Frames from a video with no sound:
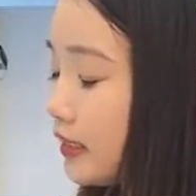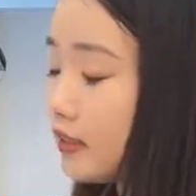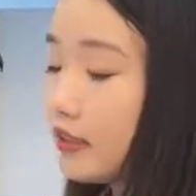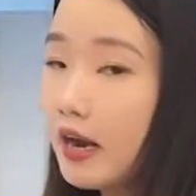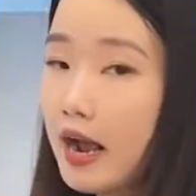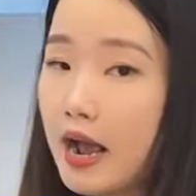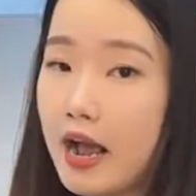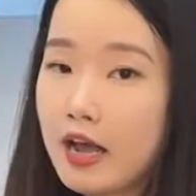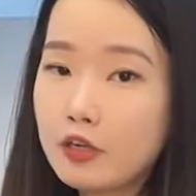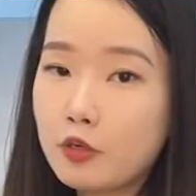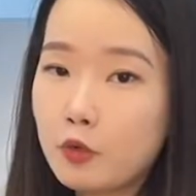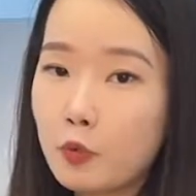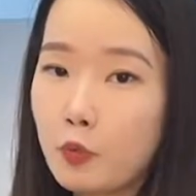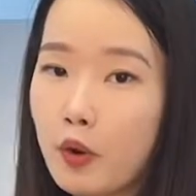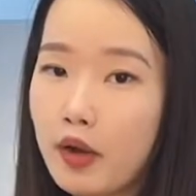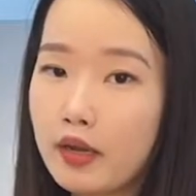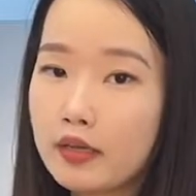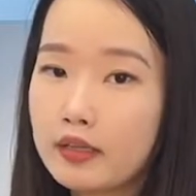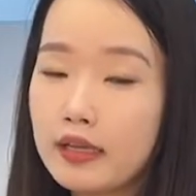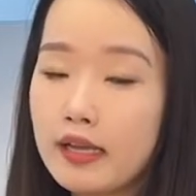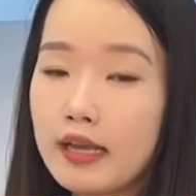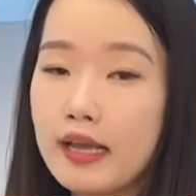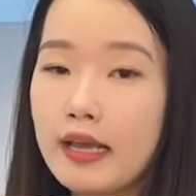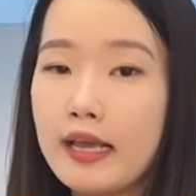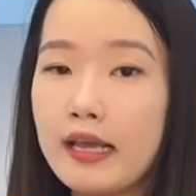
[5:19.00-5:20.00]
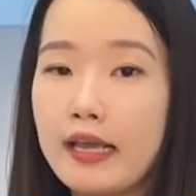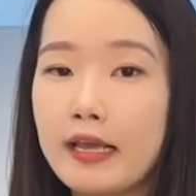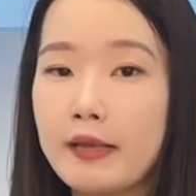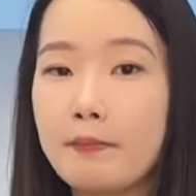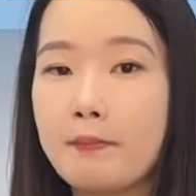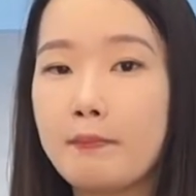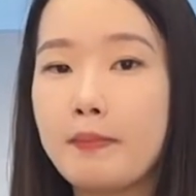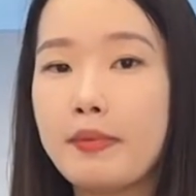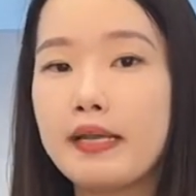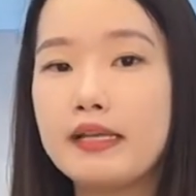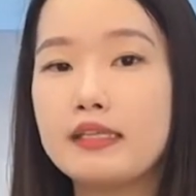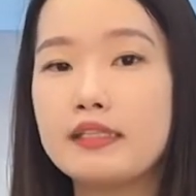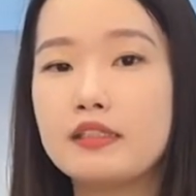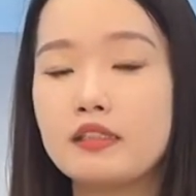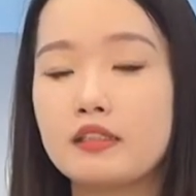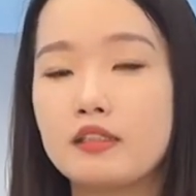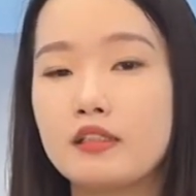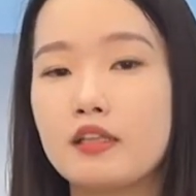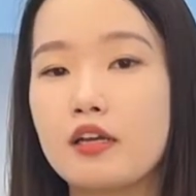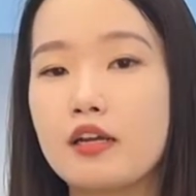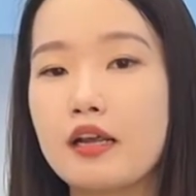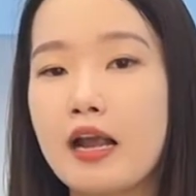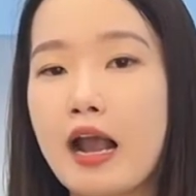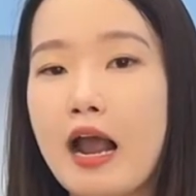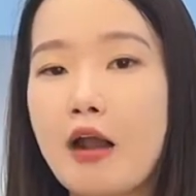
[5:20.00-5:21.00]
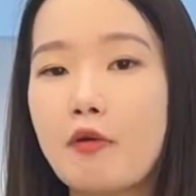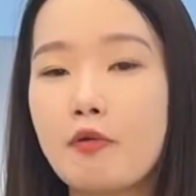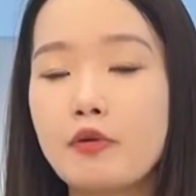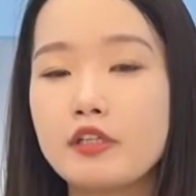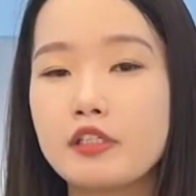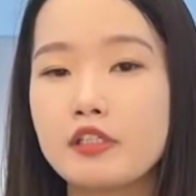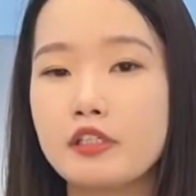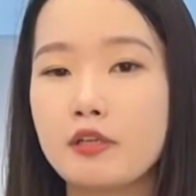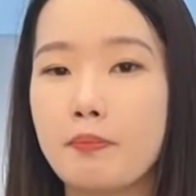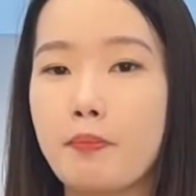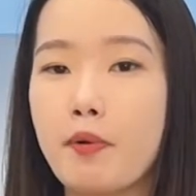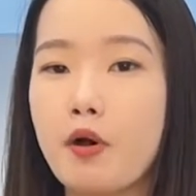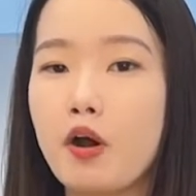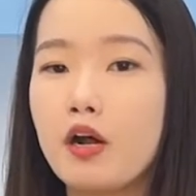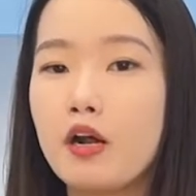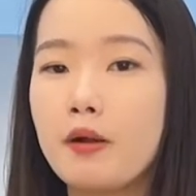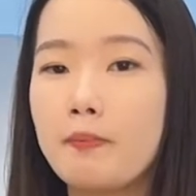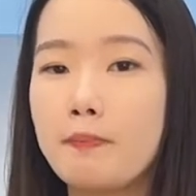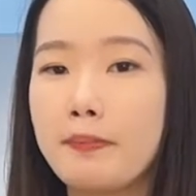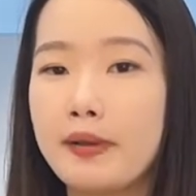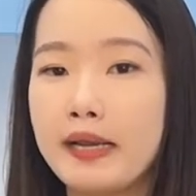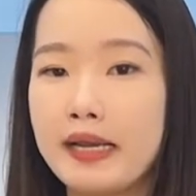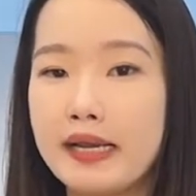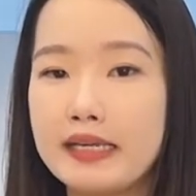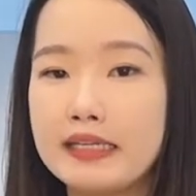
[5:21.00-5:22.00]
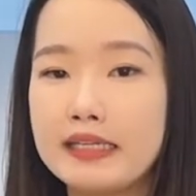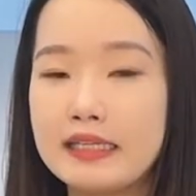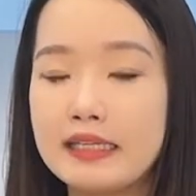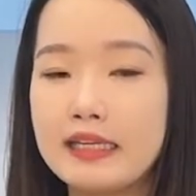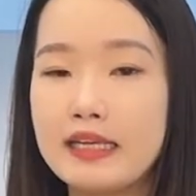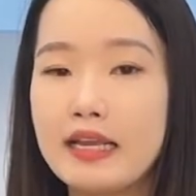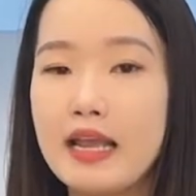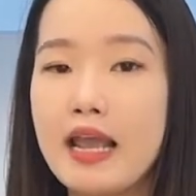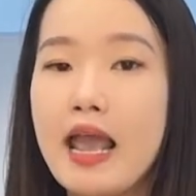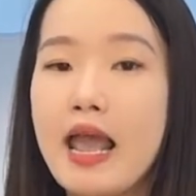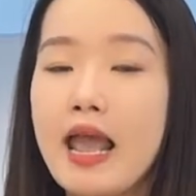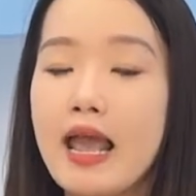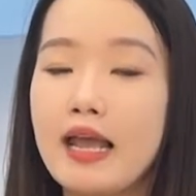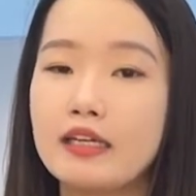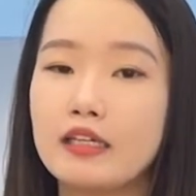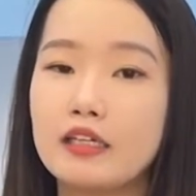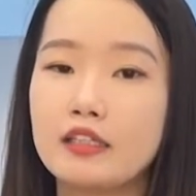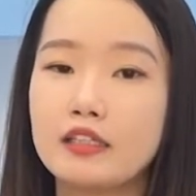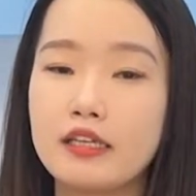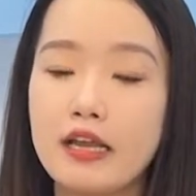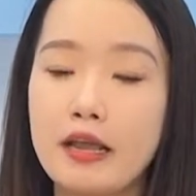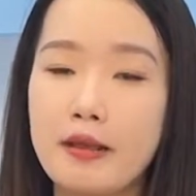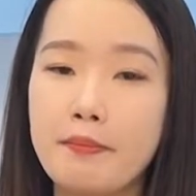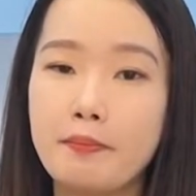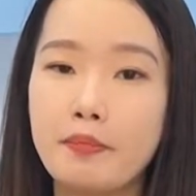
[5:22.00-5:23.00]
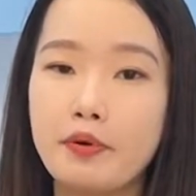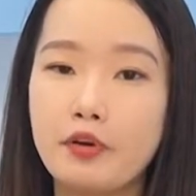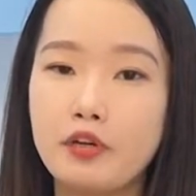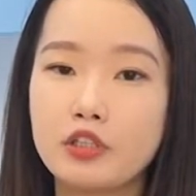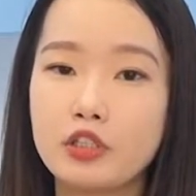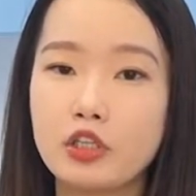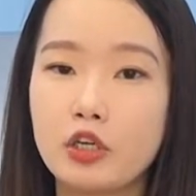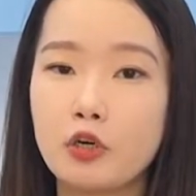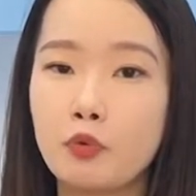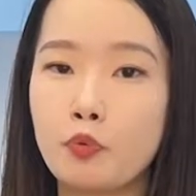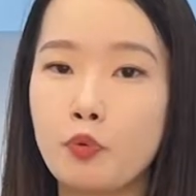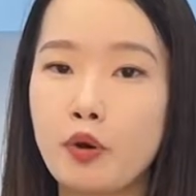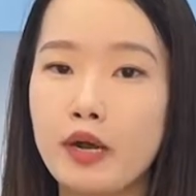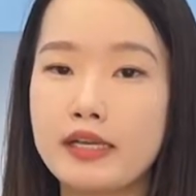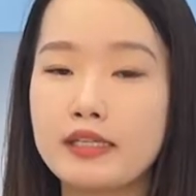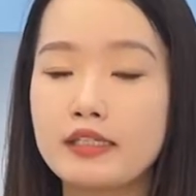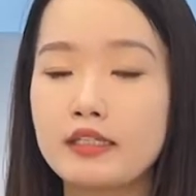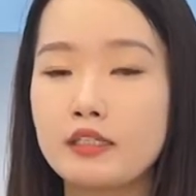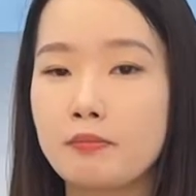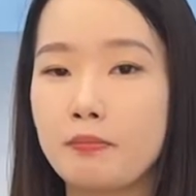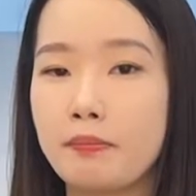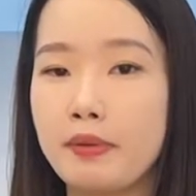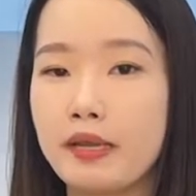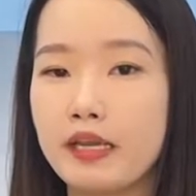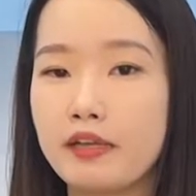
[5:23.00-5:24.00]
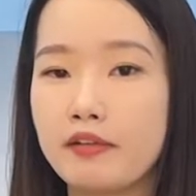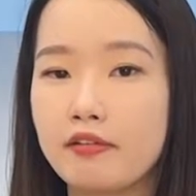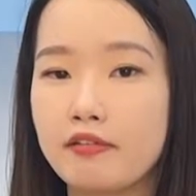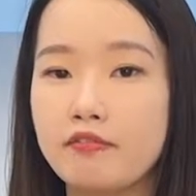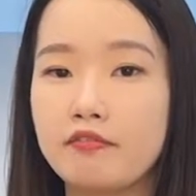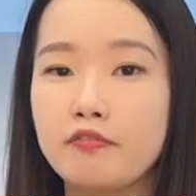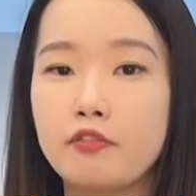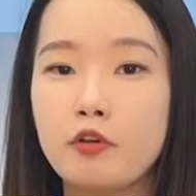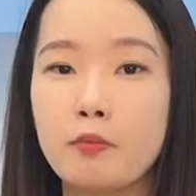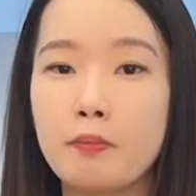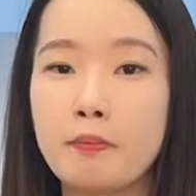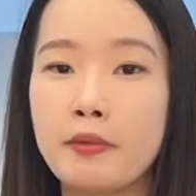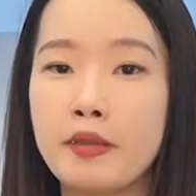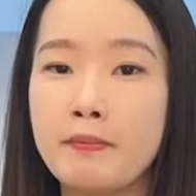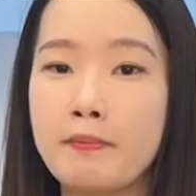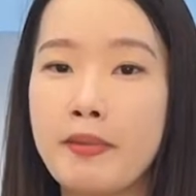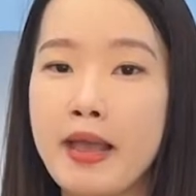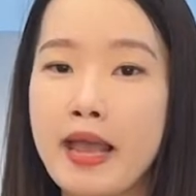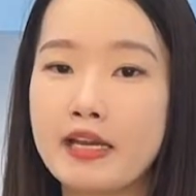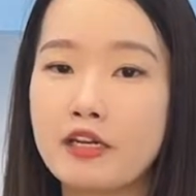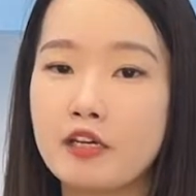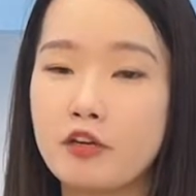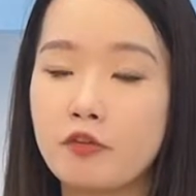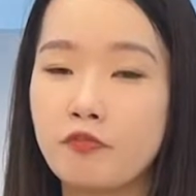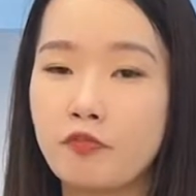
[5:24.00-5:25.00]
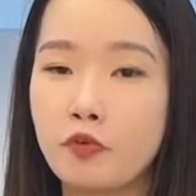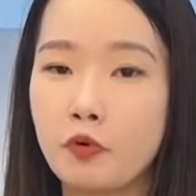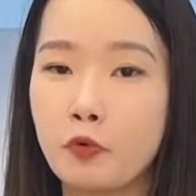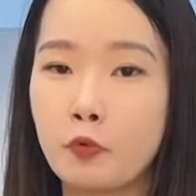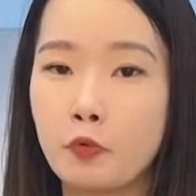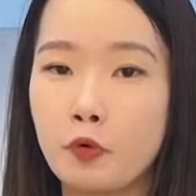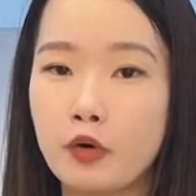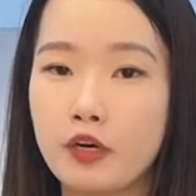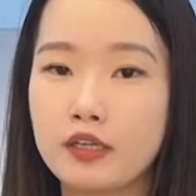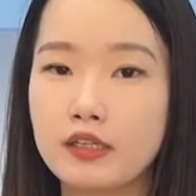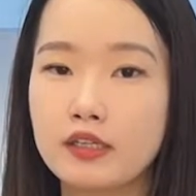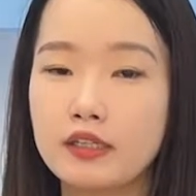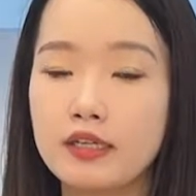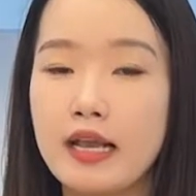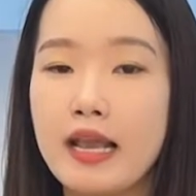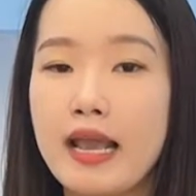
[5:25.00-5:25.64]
the other one. It means the current support ability and the temperature rise speed will be better for work.